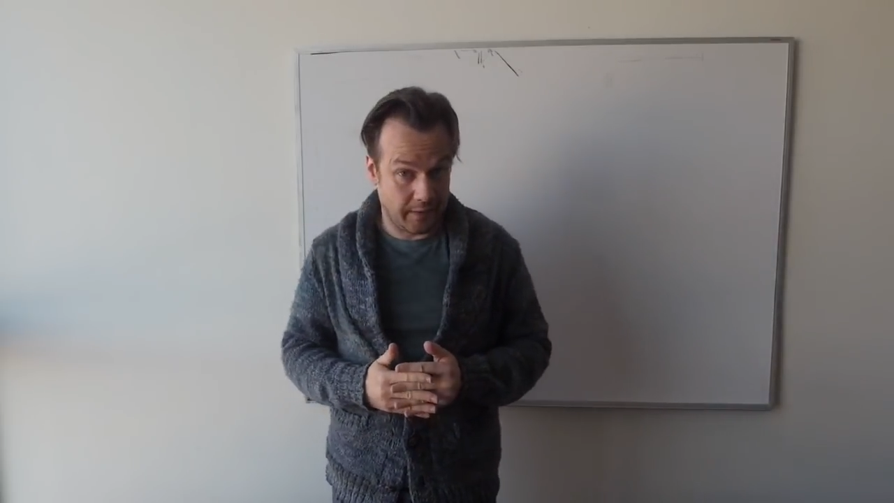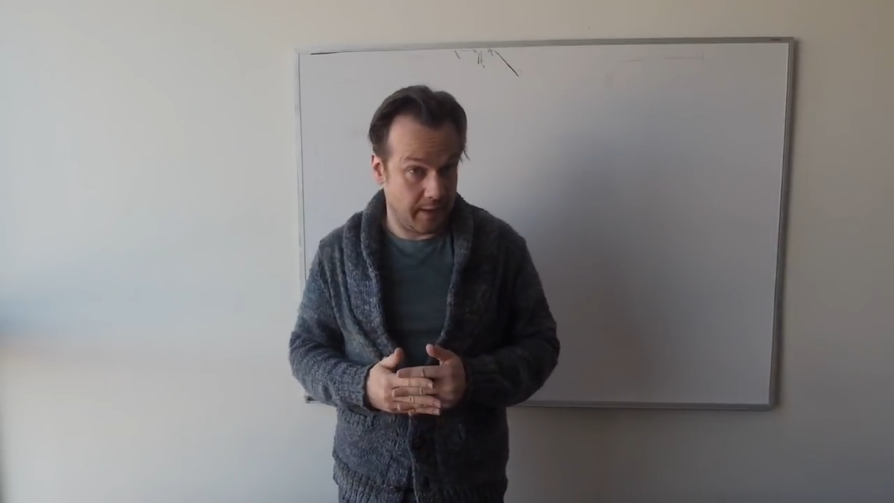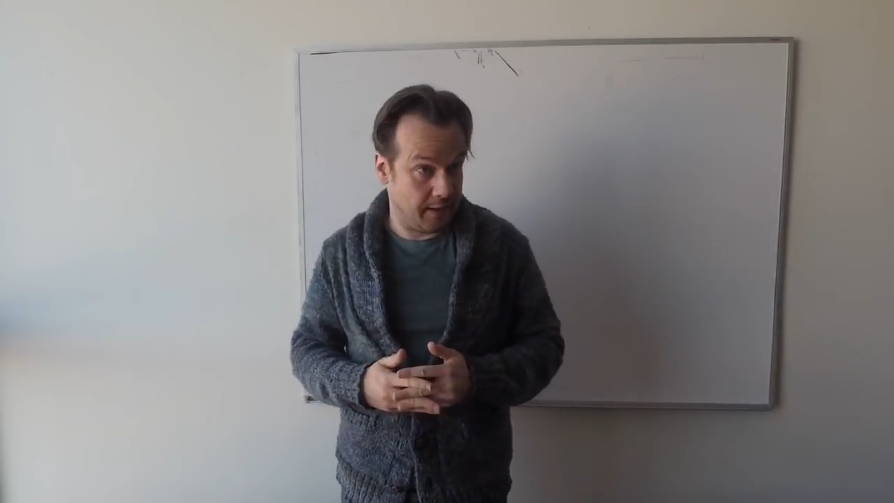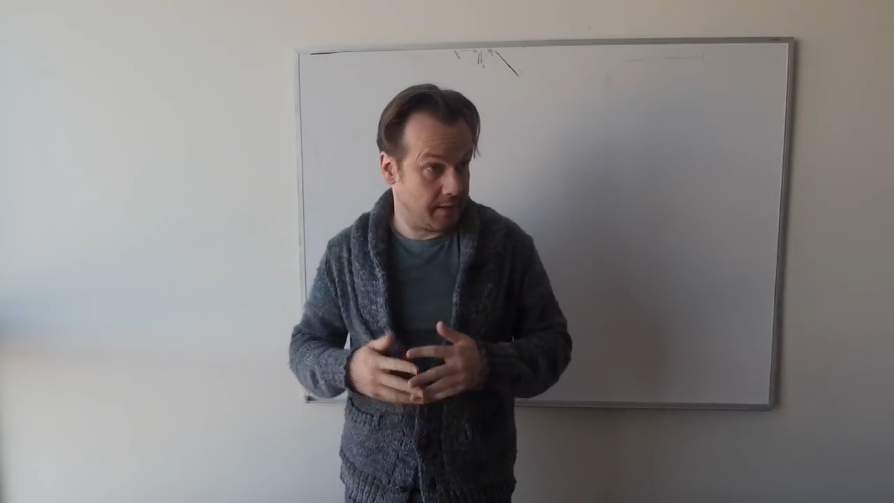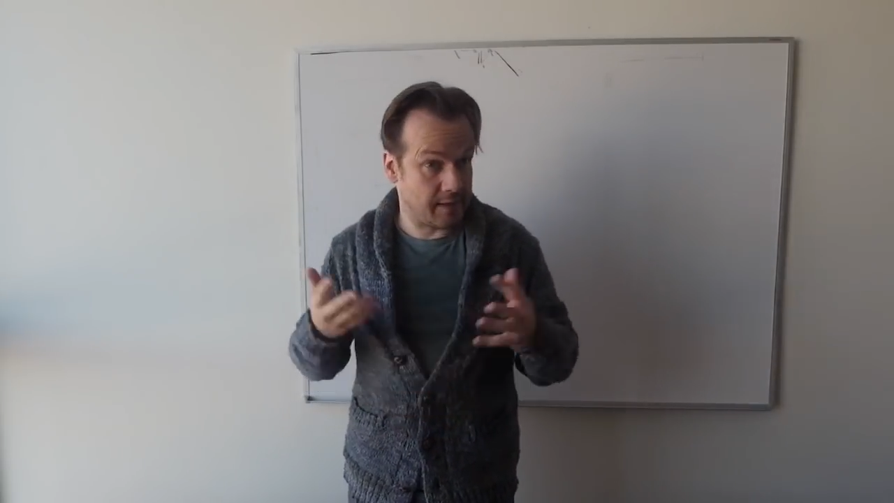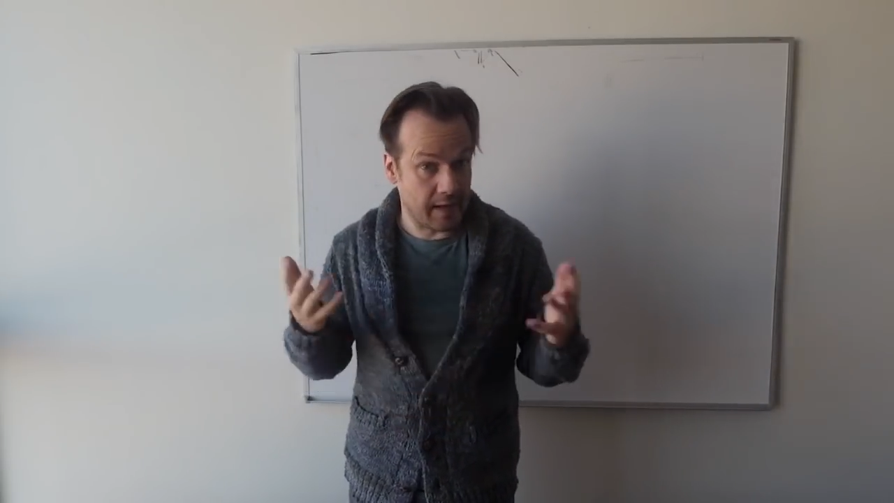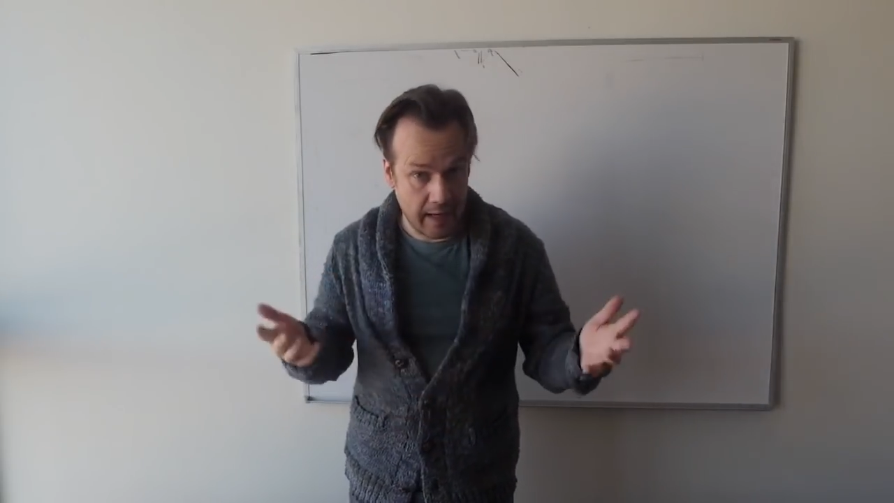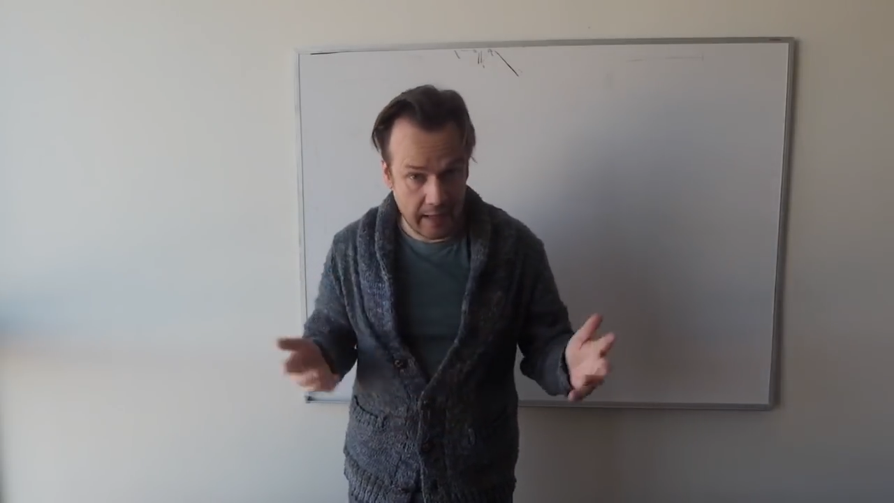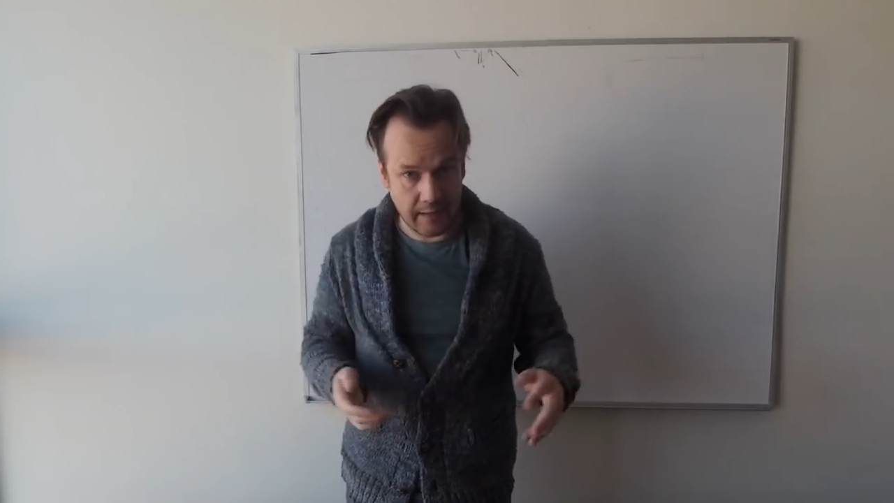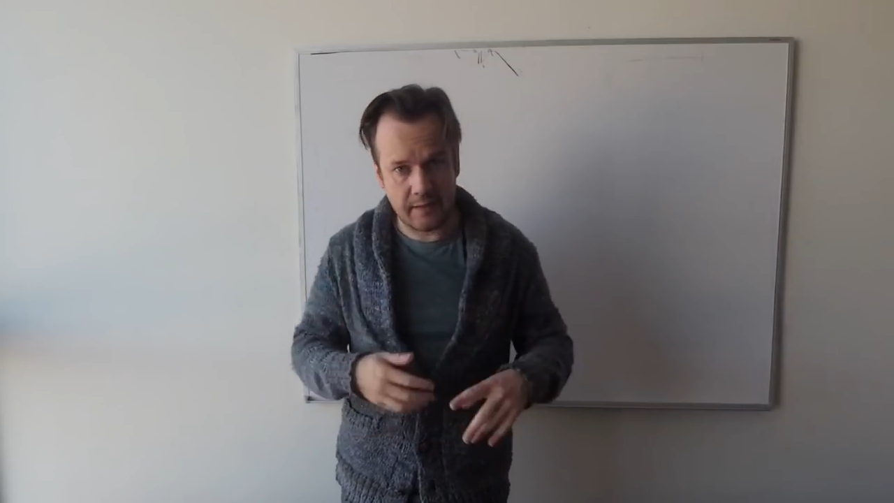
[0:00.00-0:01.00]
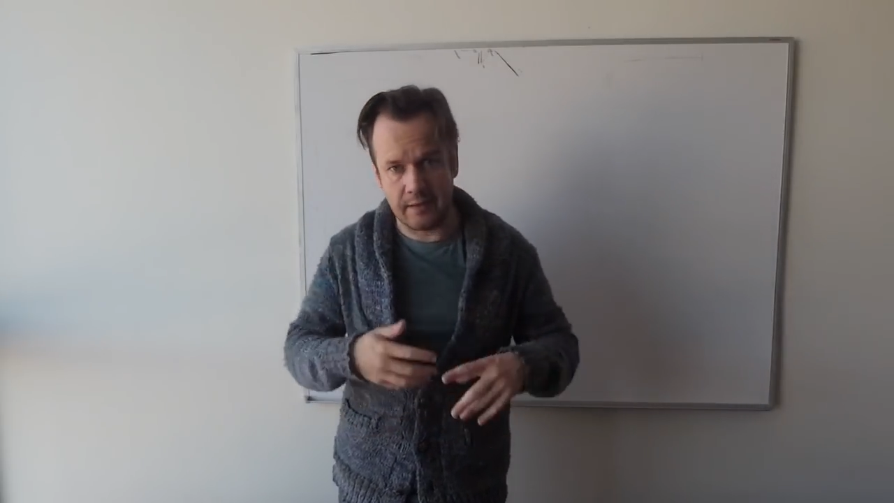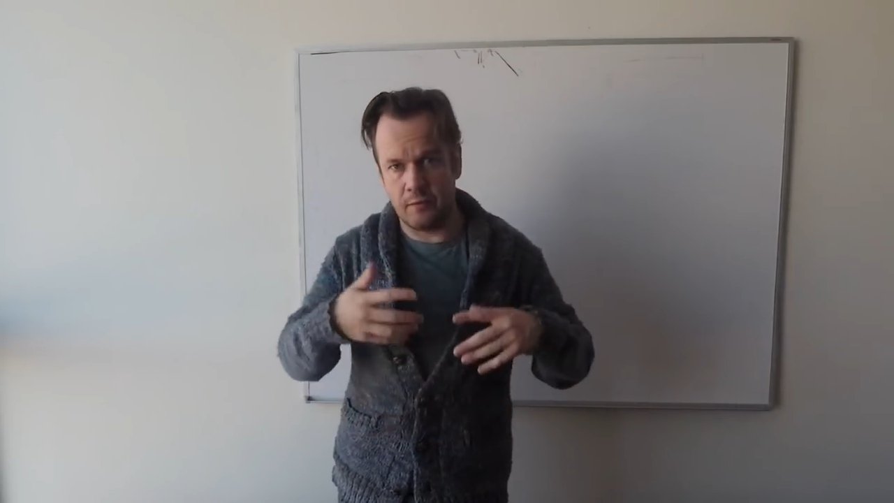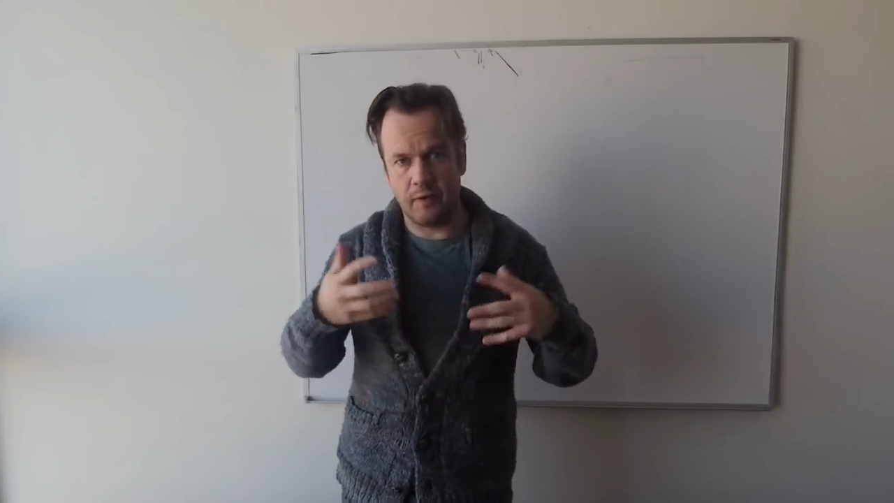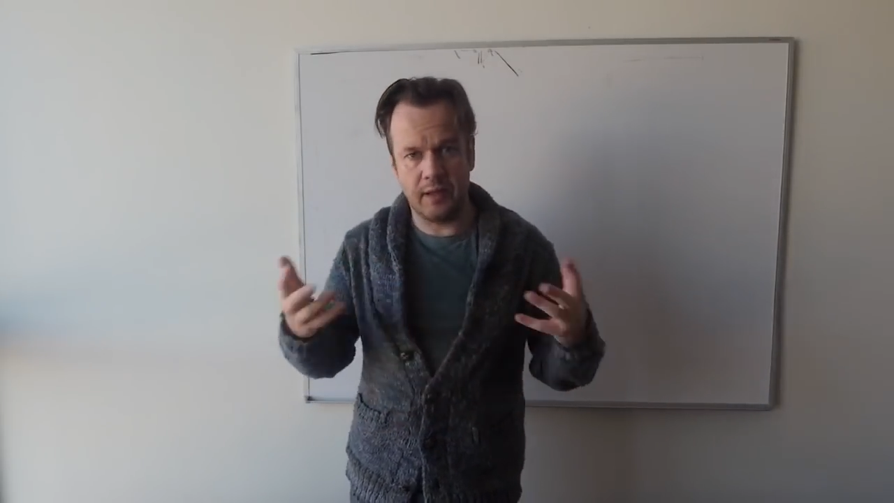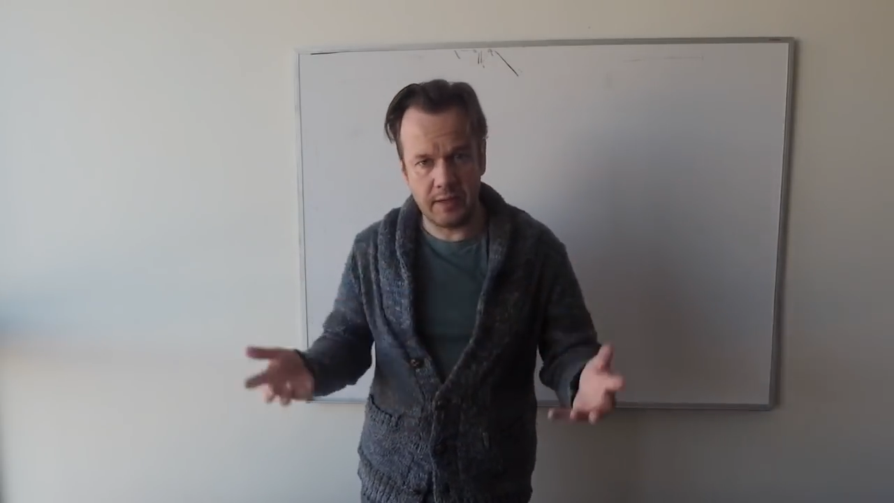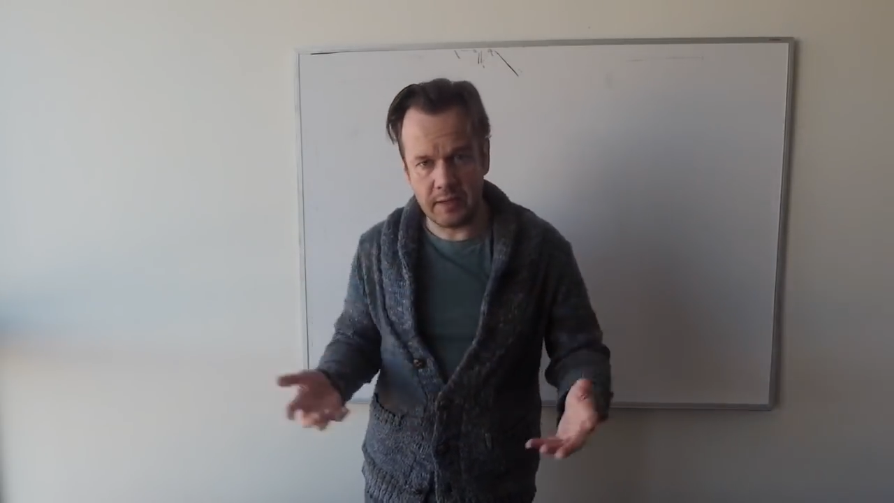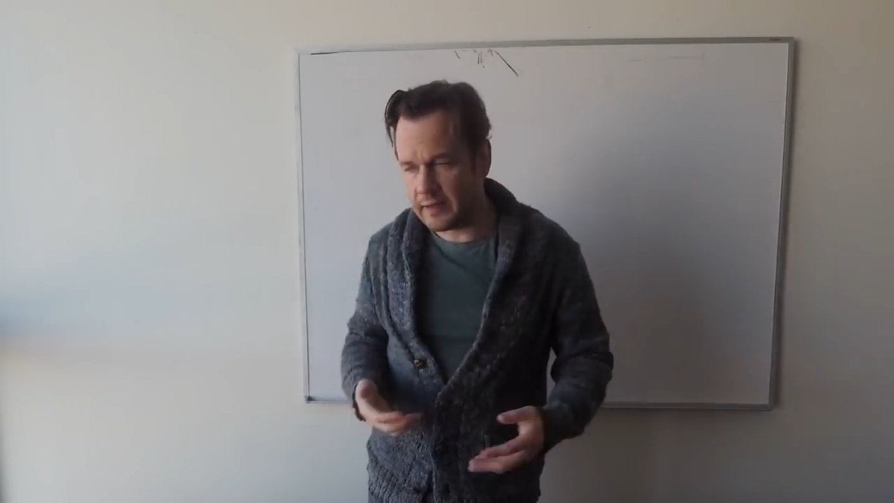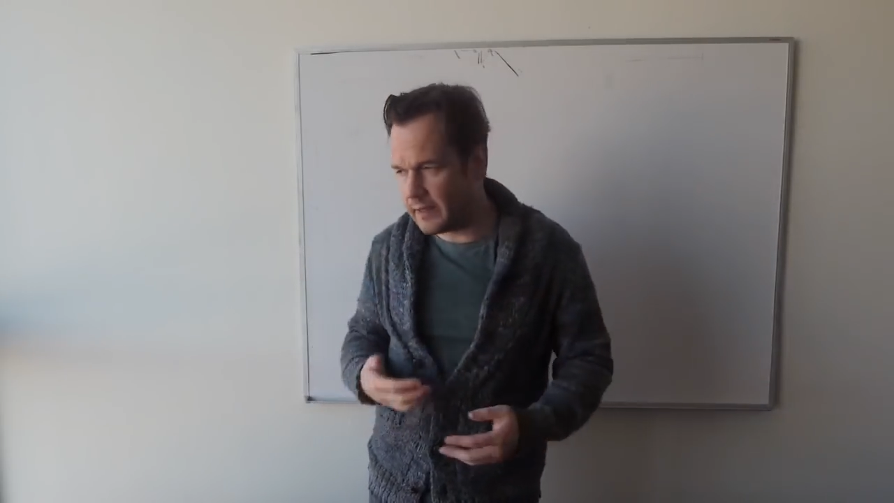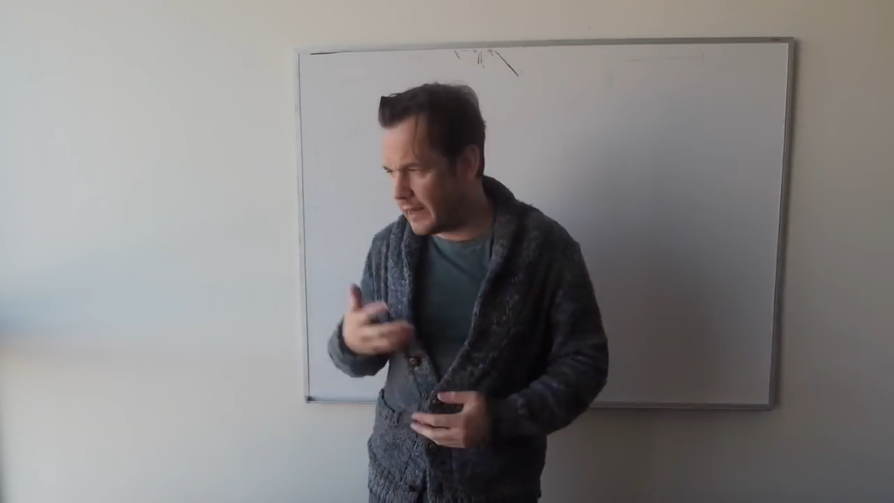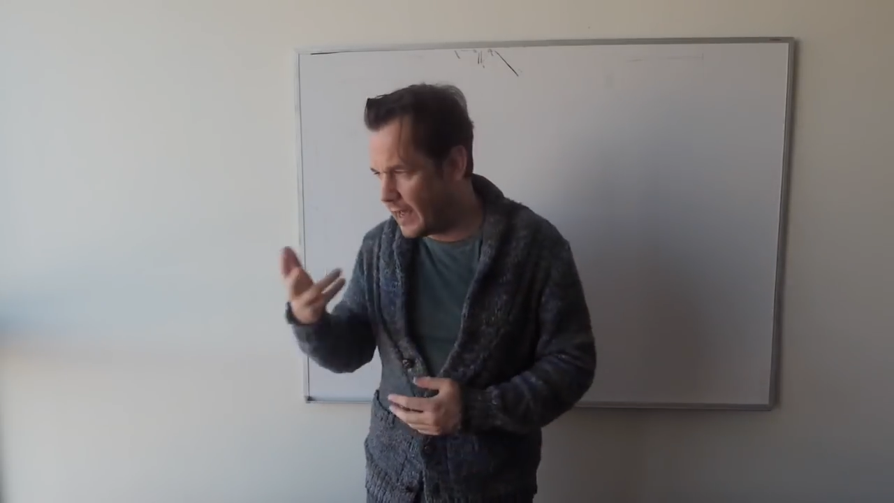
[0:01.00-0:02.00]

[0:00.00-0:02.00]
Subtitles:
in science and religion and